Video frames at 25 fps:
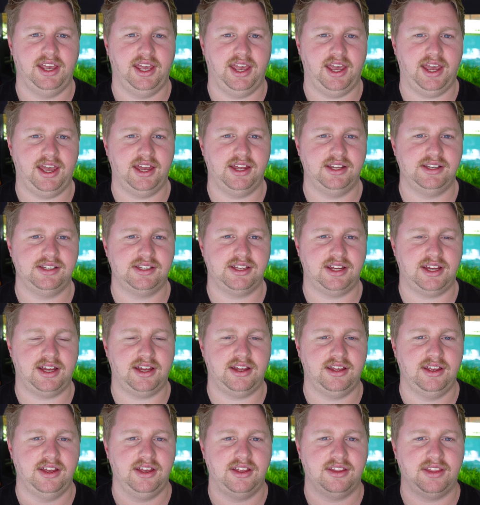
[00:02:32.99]
and
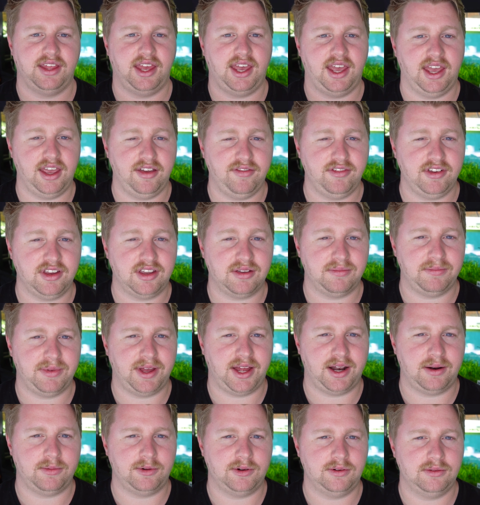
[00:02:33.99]
they're even
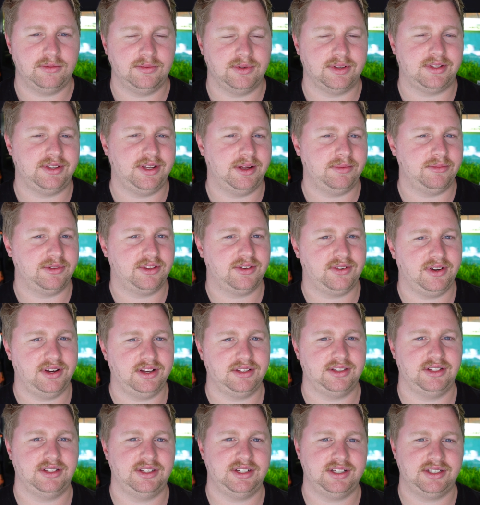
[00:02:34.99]
compatible with number 3
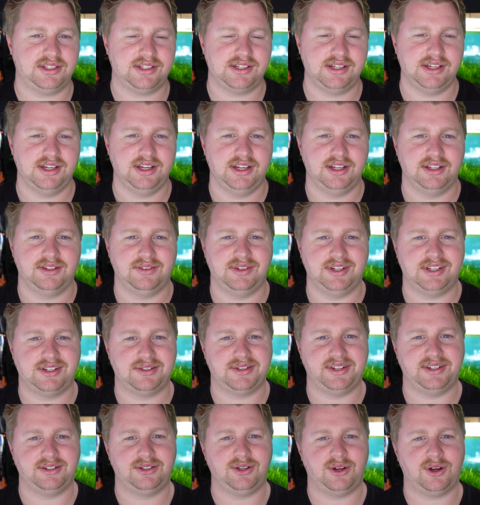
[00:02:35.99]
on the list, which
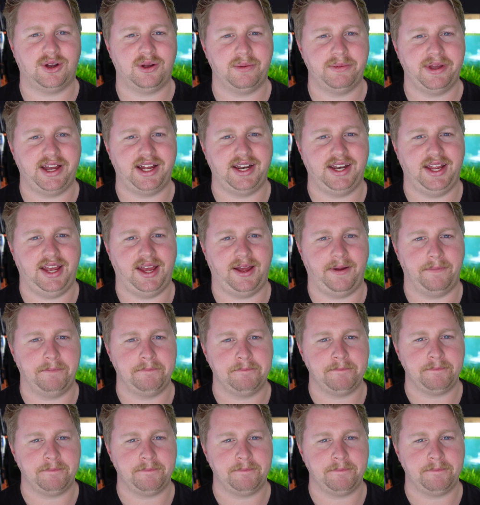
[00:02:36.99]
we'll talk about now.